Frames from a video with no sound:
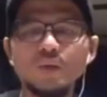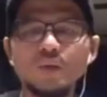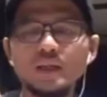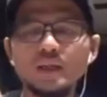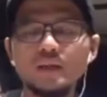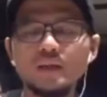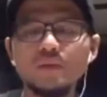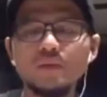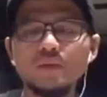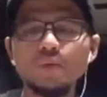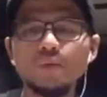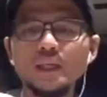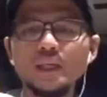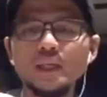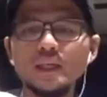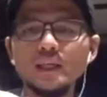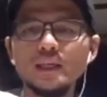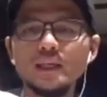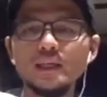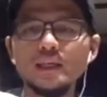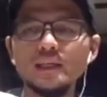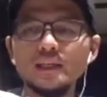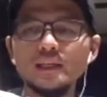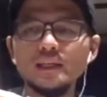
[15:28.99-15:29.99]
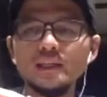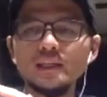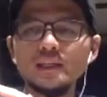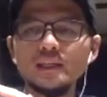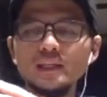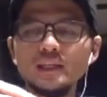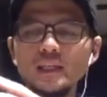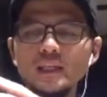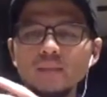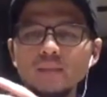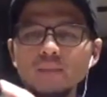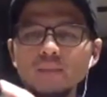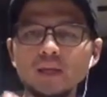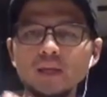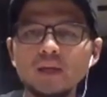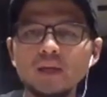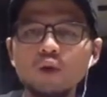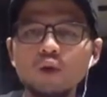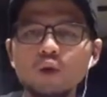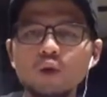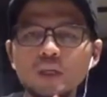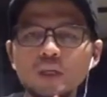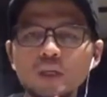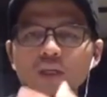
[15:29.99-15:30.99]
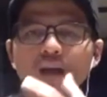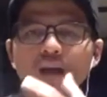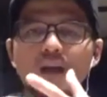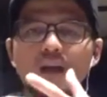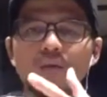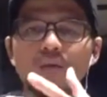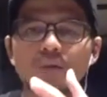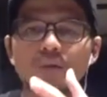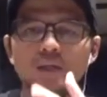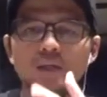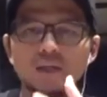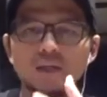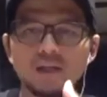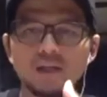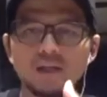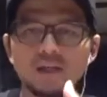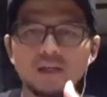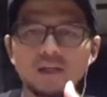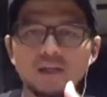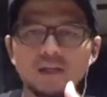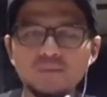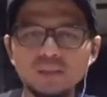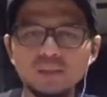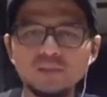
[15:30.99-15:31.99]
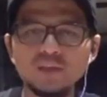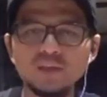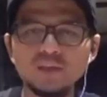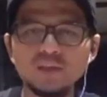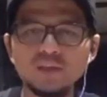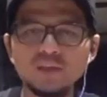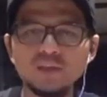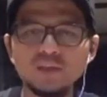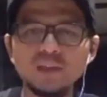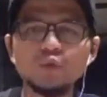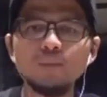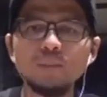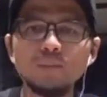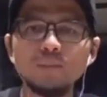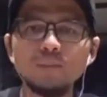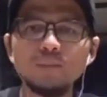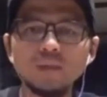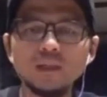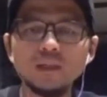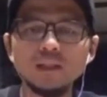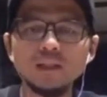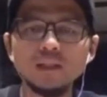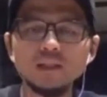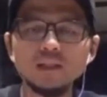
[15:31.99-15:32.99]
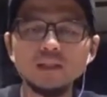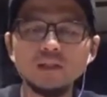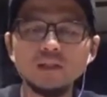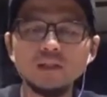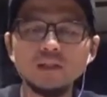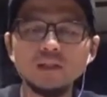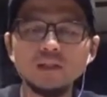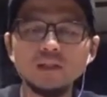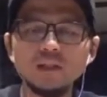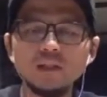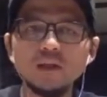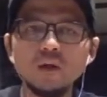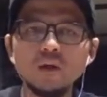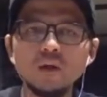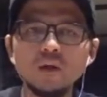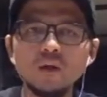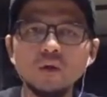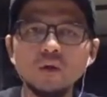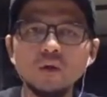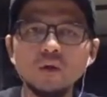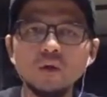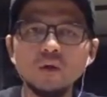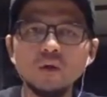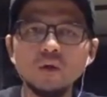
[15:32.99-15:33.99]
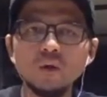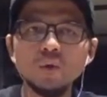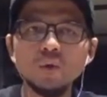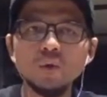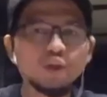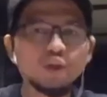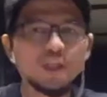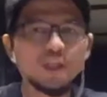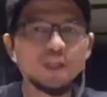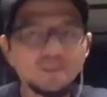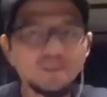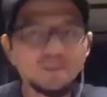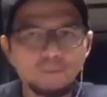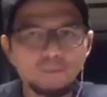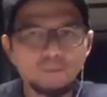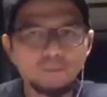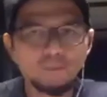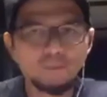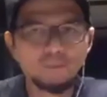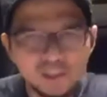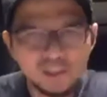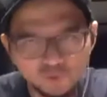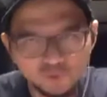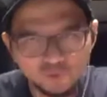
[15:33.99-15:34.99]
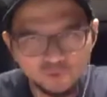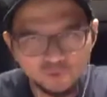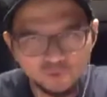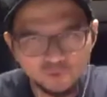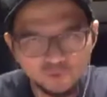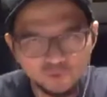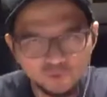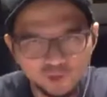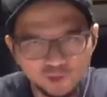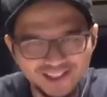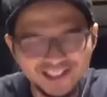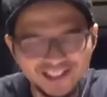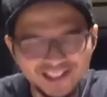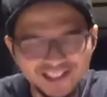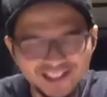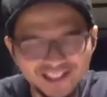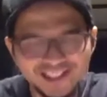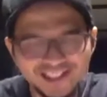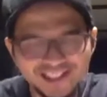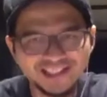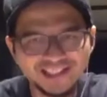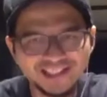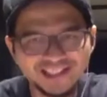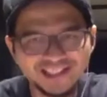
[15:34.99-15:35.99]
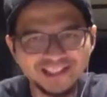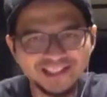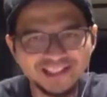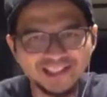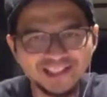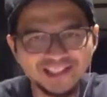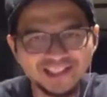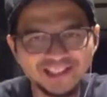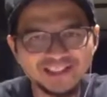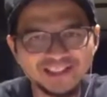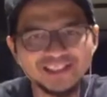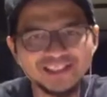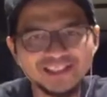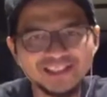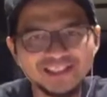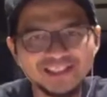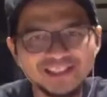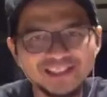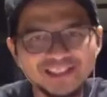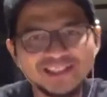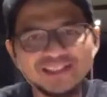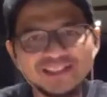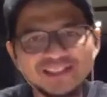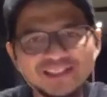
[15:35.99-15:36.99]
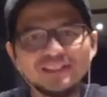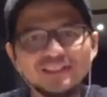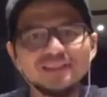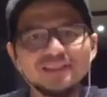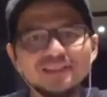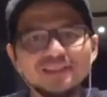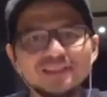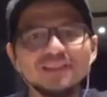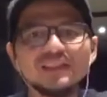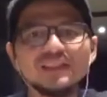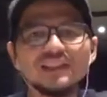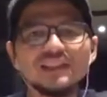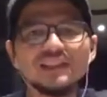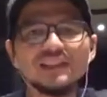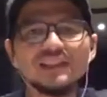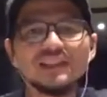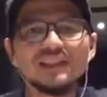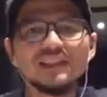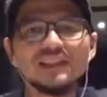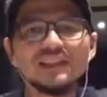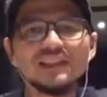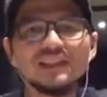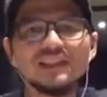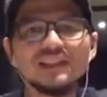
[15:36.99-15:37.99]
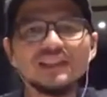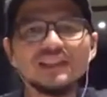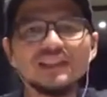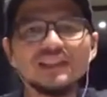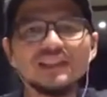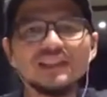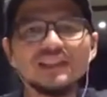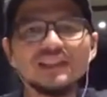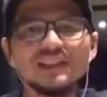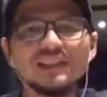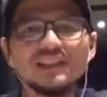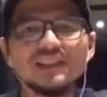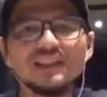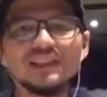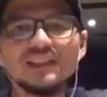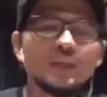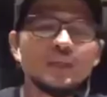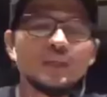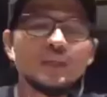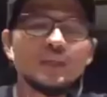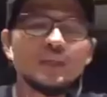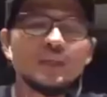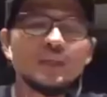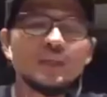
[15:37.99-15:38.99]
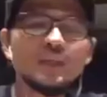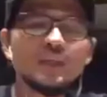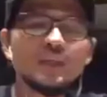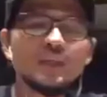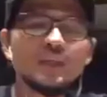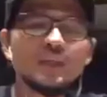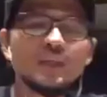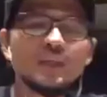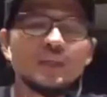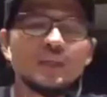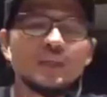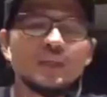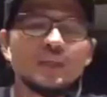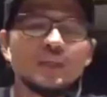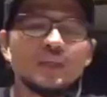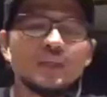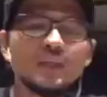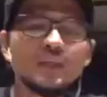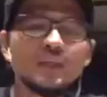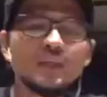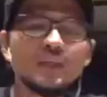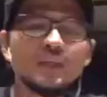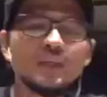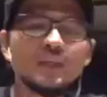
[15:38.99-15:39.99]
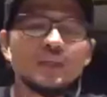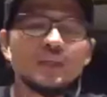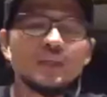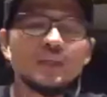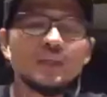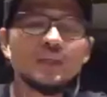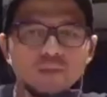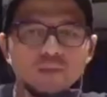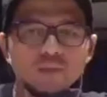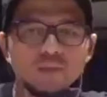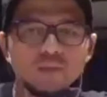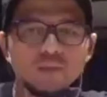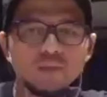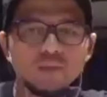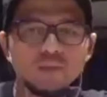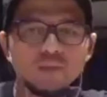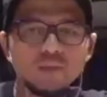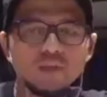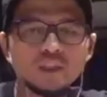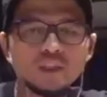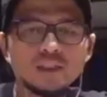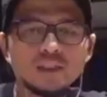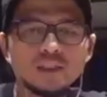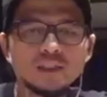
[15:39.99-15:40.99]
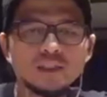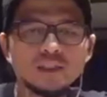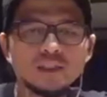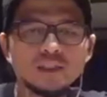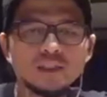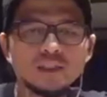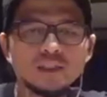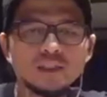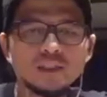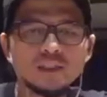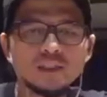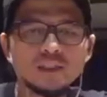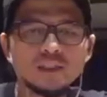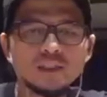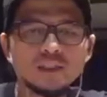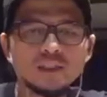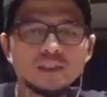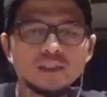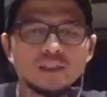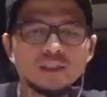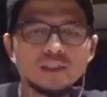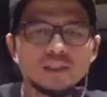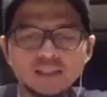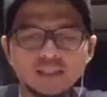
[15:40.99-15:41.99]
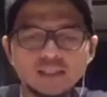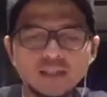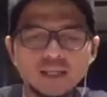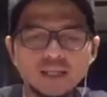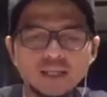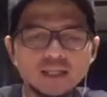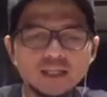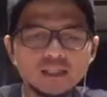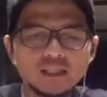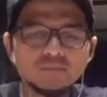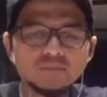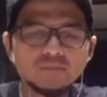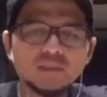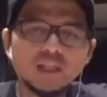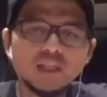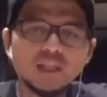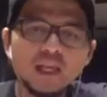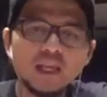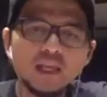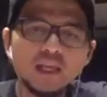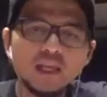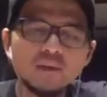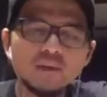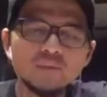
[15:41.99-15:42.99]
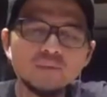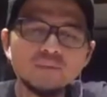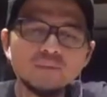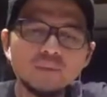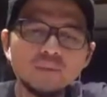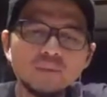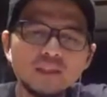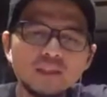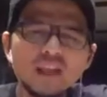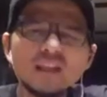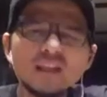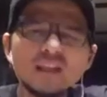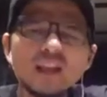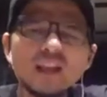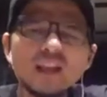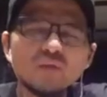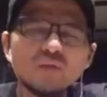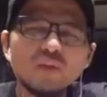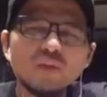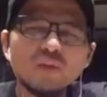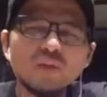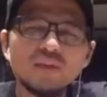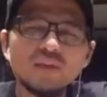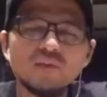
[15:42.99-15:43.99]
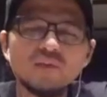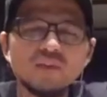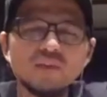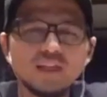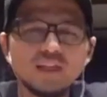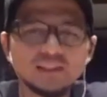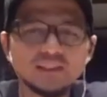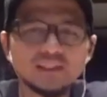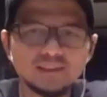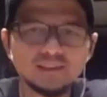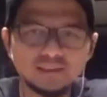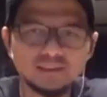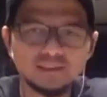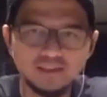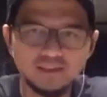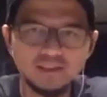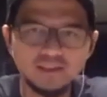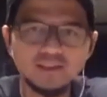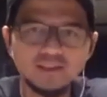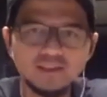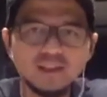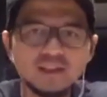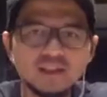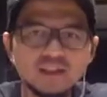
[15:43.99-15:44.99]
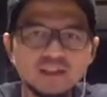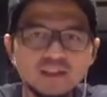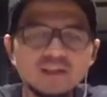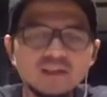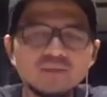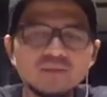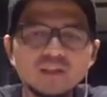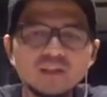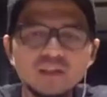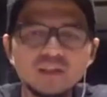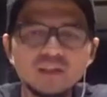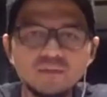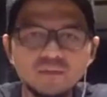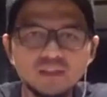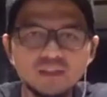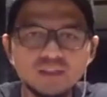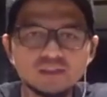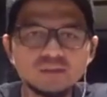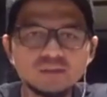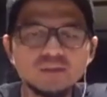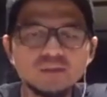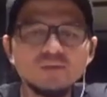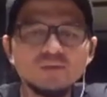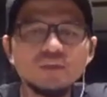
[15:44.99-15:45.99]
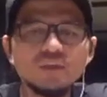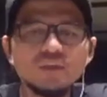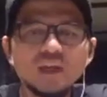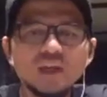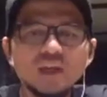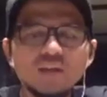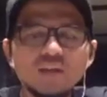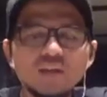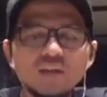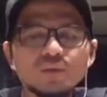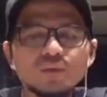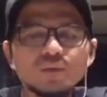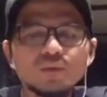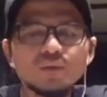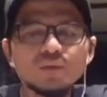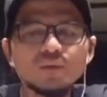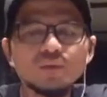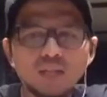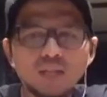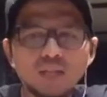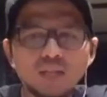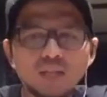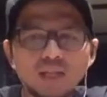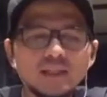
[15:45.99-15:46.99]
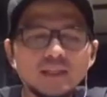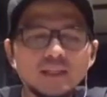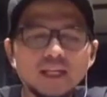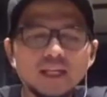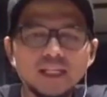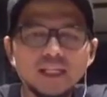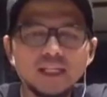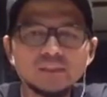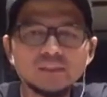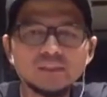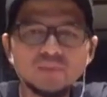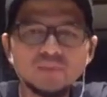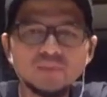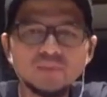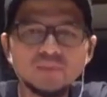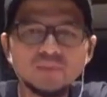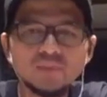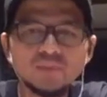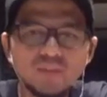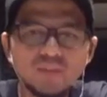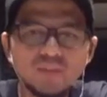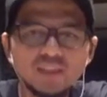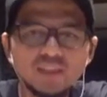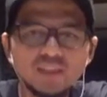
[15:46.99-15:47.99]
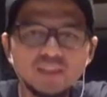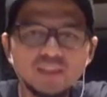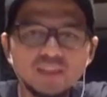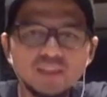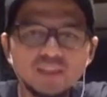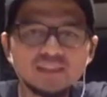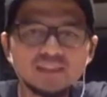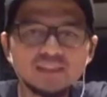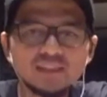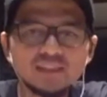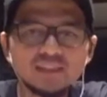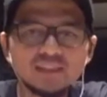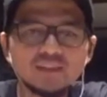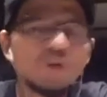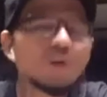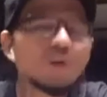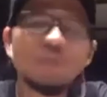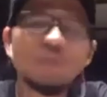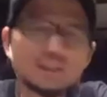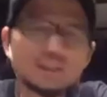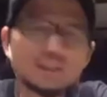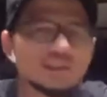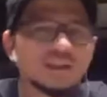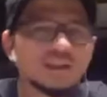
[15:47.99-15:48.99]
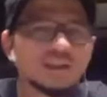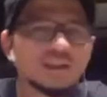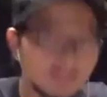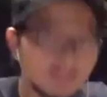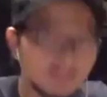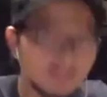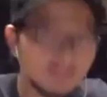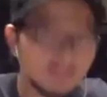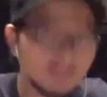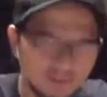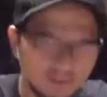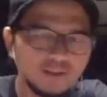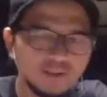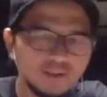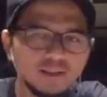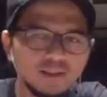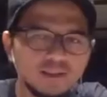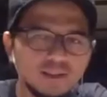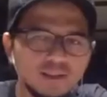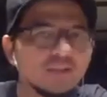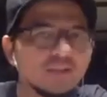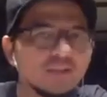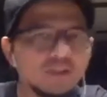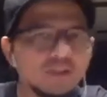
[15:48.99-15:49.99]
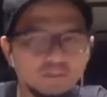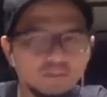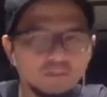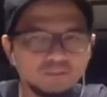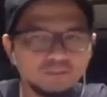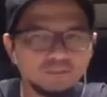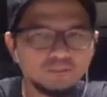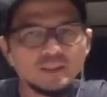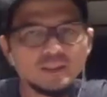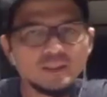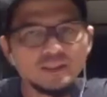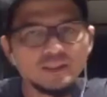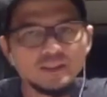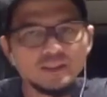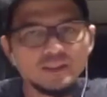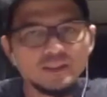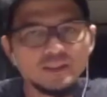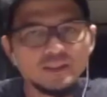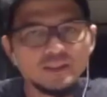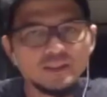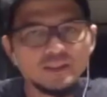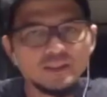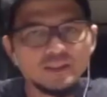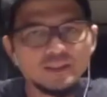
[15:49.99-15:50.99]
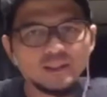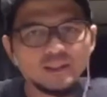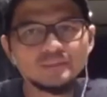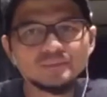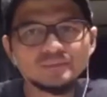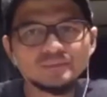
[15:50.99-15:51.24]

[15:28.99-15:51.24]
we keep echoing our this value to people who already peaceful like that. So the challenge is how we reach the more people, because like the intolerance and radicalism, they run very fast. They run very fast. So we have to run as fast or faster than them, like that.